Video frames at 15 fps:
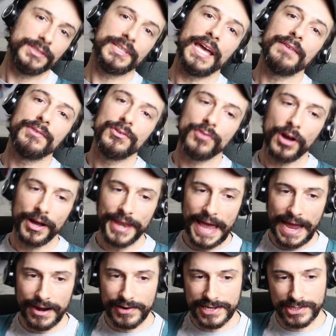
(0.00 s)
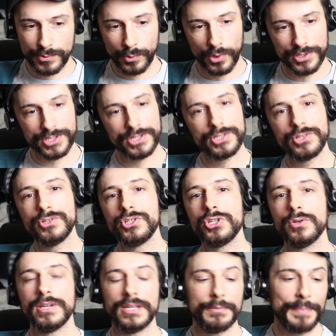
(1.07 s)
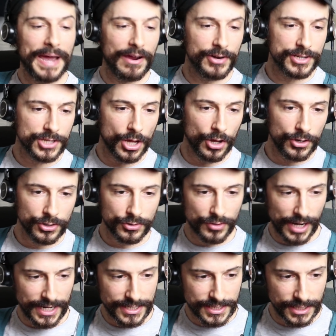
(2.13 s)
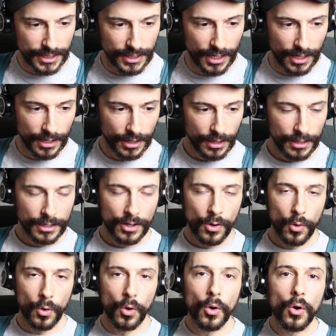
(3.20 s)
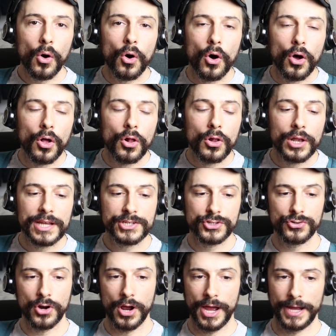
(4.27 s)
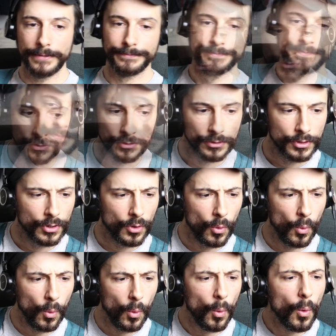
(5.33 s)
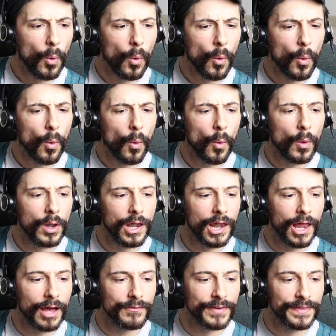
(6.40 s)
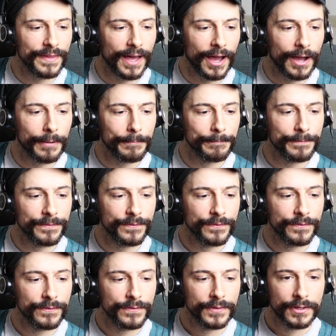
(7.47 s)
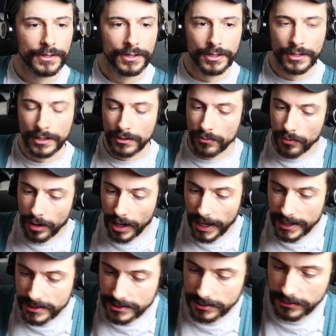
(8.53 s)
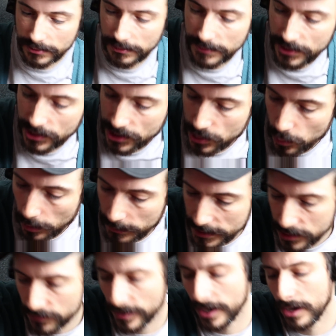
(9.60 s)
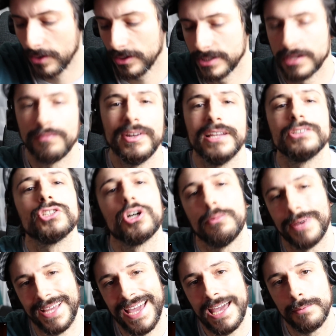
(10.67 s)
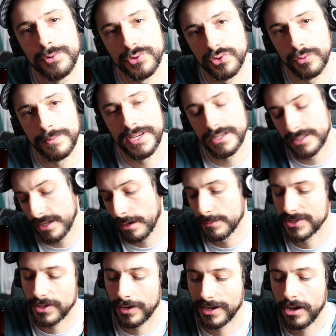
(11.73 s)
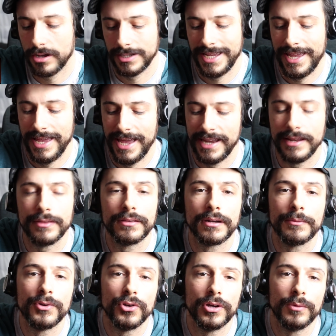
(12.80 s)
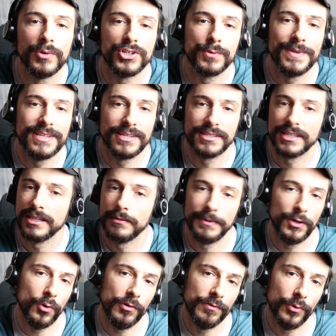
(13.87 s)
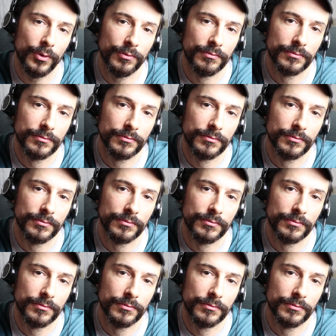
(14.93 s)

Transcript: David Ryan Harris, what's the dude doing? Baritone, great singer. Or, let's try. Oh, loving that. Right, let me just swap this round because I realize I've got my cables all mixed up, so I can't hear anything I'm doing, which means it's gonna be awful.